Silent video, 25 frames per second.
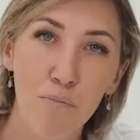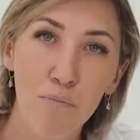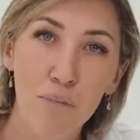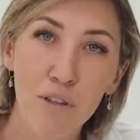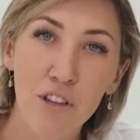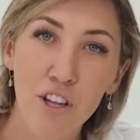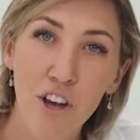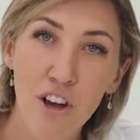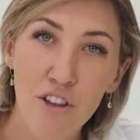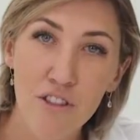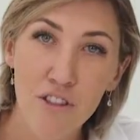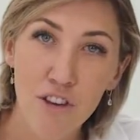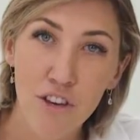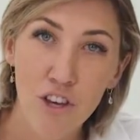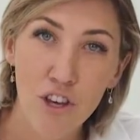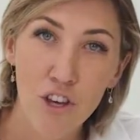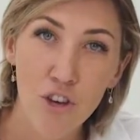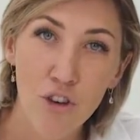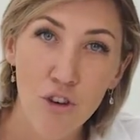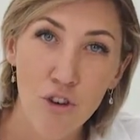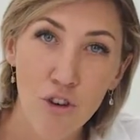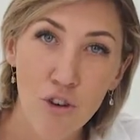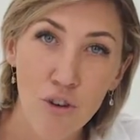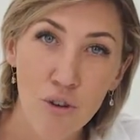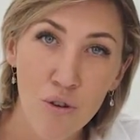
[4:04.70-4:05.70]
Below the
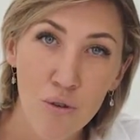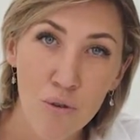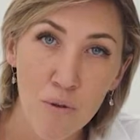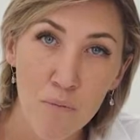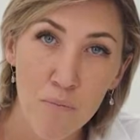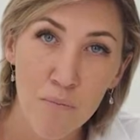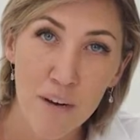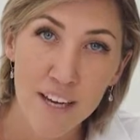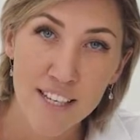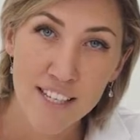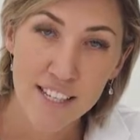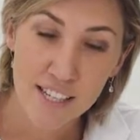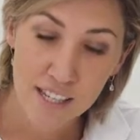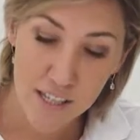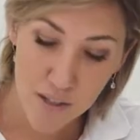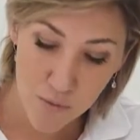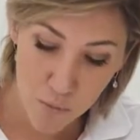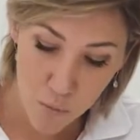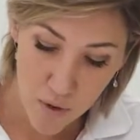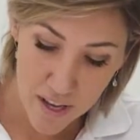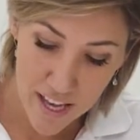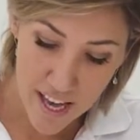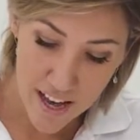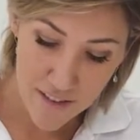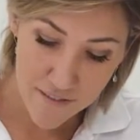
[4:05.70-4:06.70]
Q button,
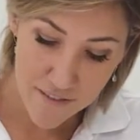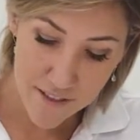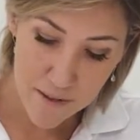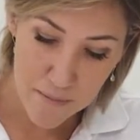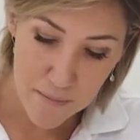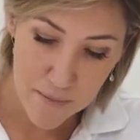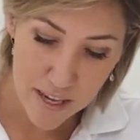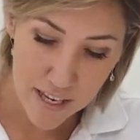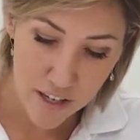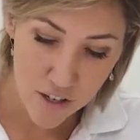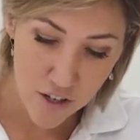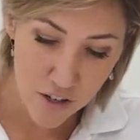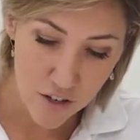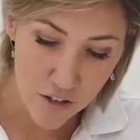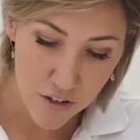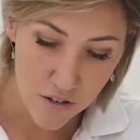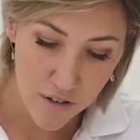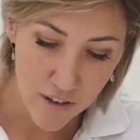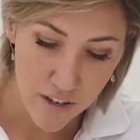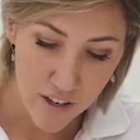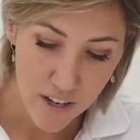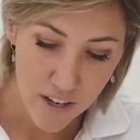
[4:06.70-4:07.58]
we have the menu.